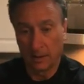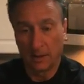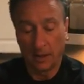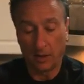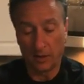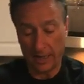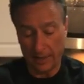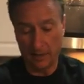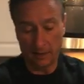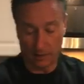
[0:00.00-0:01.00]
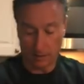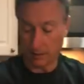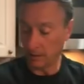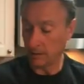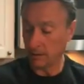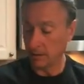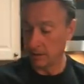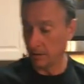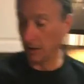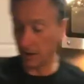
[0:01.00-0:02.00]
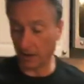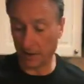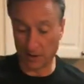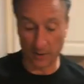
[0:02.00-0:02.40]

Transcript: Okay. Look, I'm going to do it